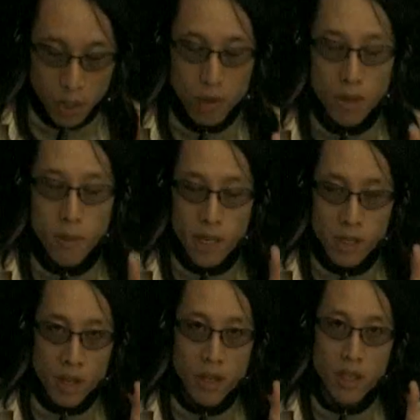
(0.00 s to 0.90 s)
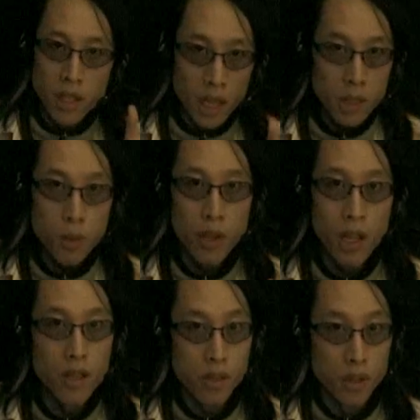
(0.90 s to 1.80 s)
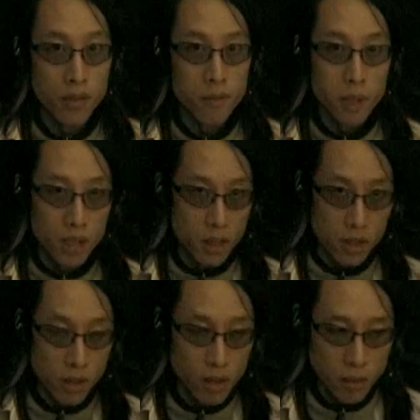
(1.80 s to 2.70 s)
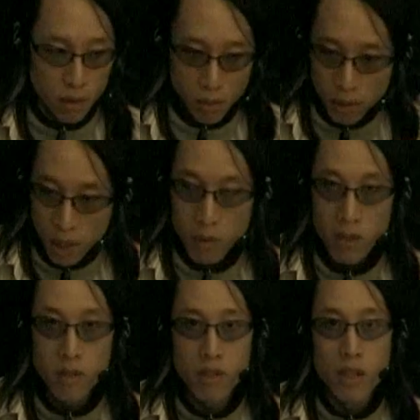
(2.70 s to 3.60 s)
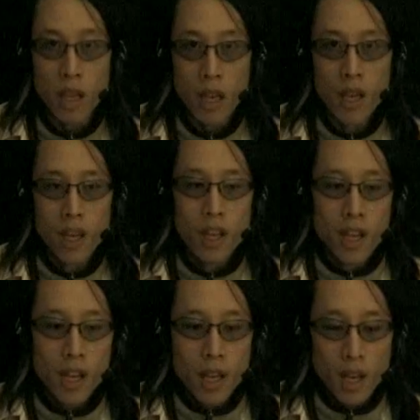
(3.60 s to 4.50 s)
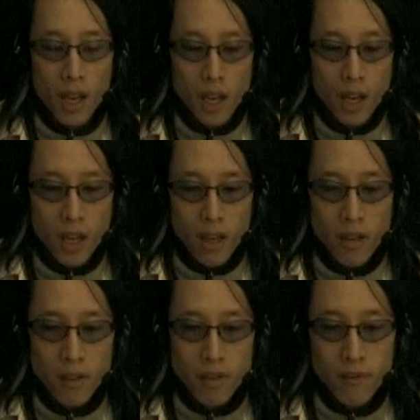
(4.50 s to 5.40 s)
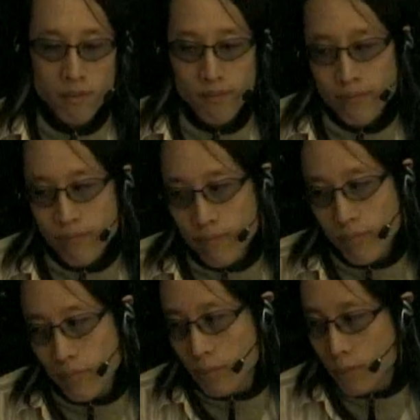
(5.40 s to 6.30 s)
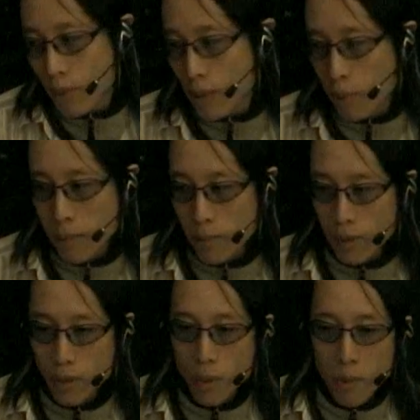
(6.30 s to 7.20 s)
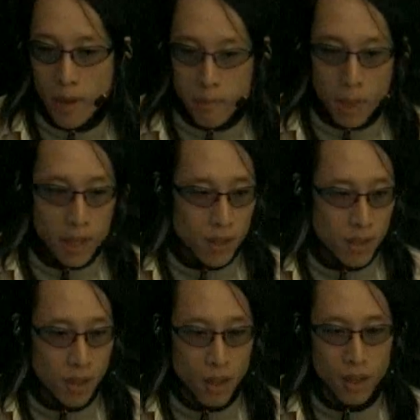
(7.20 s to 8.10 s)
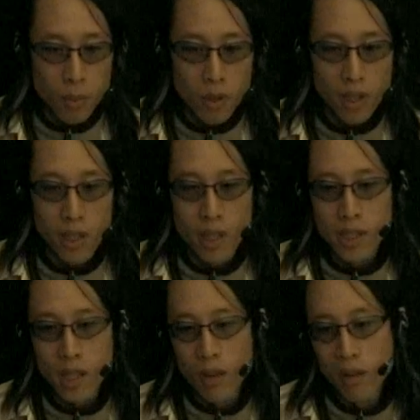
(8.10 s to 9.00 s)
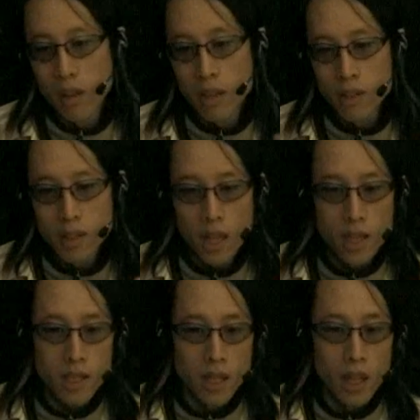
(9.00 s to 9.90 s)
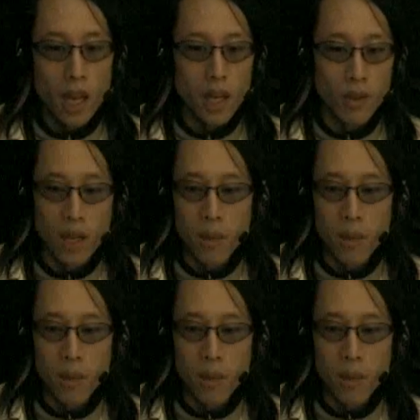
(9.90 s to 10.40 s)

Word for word: Anyone who buys art gets what they deserve because, you know, you get what you see. And the people who have bought this artwork and they say, "Oh, they understand this and that."